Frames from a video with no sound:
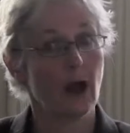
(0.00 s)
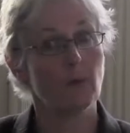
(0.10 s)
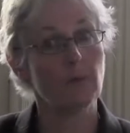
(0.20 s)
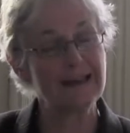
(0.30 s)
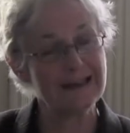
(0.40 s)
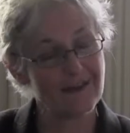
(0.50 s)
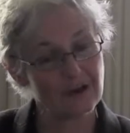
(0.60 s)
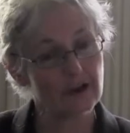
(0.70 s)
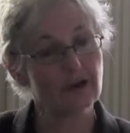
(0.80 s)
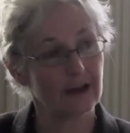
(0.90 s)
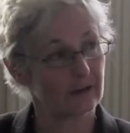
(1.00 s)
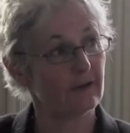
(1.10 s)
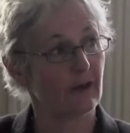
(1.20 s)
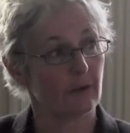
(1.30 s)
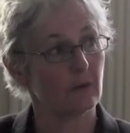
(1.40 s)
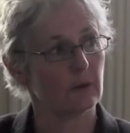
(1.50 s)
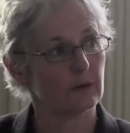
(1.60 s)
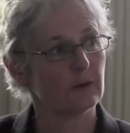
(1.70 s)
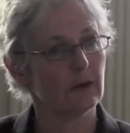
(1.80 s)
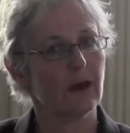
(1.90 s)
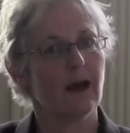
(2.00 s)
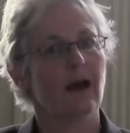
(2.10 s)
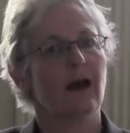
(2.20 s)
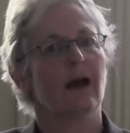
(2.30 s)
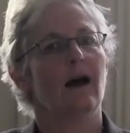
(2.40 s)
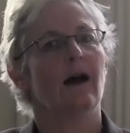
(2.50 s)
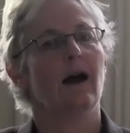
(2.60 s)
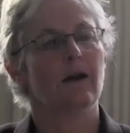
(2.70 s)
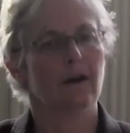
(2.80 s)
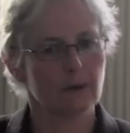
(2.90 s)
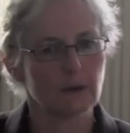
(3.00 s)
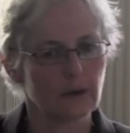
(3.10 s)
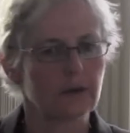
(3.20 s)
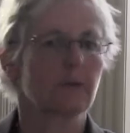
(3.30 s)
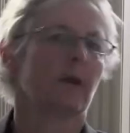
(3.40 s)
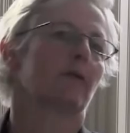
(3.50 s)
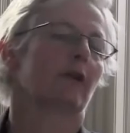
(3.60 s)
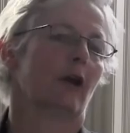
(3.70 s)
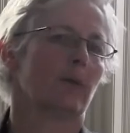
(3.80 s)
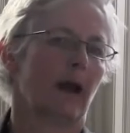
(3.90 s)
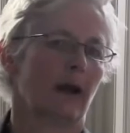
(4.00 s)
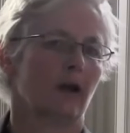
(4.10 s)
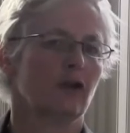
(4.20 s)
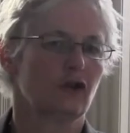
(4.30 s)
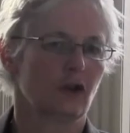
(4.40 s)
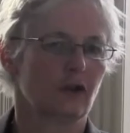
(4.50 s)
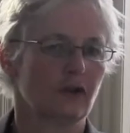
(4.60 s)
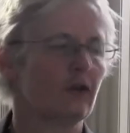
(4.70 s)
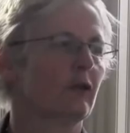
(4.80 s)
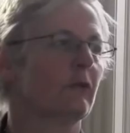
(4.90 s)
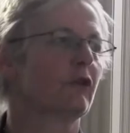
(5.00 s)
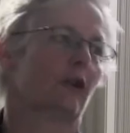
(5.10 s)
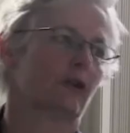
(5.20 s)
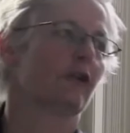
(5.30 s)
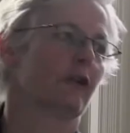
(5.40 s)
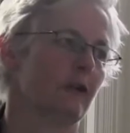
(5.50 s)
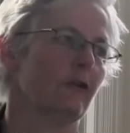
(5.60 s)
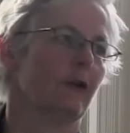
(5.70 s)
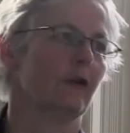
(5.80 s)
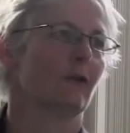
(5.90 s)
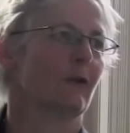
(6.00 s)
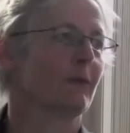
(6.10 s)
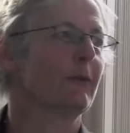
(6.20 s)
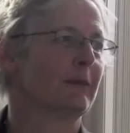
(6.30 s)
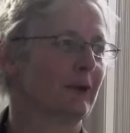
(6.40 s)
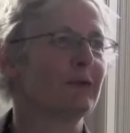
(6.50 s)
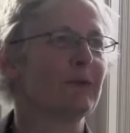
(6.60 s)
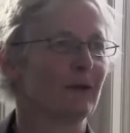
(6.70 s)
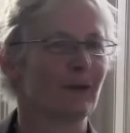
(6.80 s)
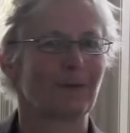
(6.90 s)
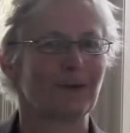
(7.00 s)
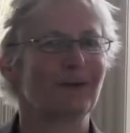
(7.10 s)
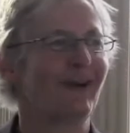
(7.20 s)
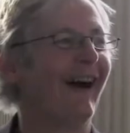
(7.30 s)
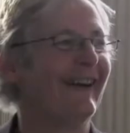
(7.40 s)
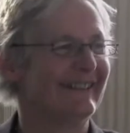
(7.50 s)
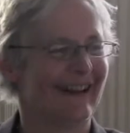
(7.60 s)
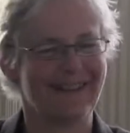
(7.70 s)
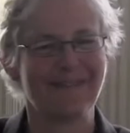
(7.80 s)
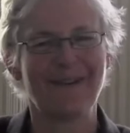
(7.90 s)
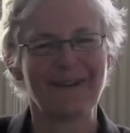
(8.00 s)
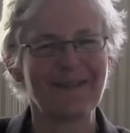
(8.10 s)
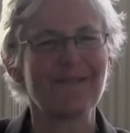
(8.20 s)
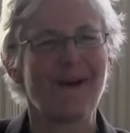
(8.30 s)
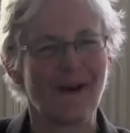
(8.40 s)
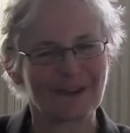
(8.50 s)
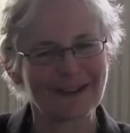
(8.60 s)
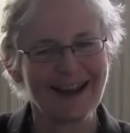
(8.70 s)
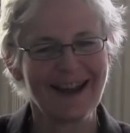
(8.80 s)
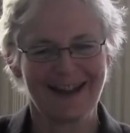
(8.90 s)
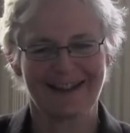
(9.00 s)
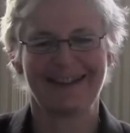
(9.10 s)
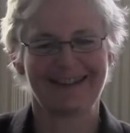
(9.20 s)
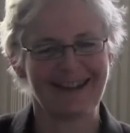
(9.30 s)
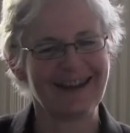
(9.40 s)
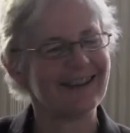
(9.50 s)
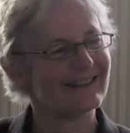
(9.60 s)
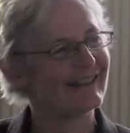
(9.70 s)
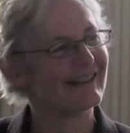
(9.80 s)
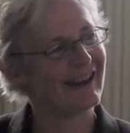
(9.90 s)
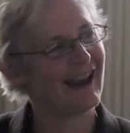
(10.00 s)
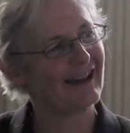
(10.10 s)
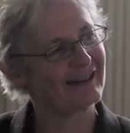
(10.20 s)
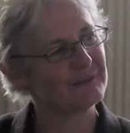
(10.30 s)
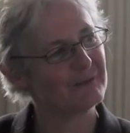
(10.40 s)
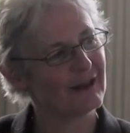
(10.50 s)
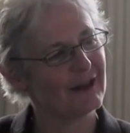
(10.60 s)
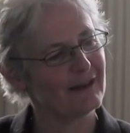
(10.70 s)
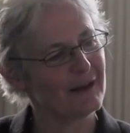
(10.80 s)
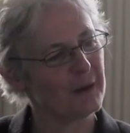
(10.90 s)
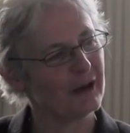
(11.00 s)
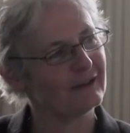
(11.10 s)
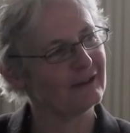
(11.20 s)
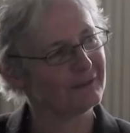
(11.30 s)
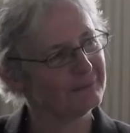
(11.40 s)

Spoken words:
And we never cracked that one. And I would like to be able to go back and just do some structured interviews with the people who built them to find out what it was that they had in their minds.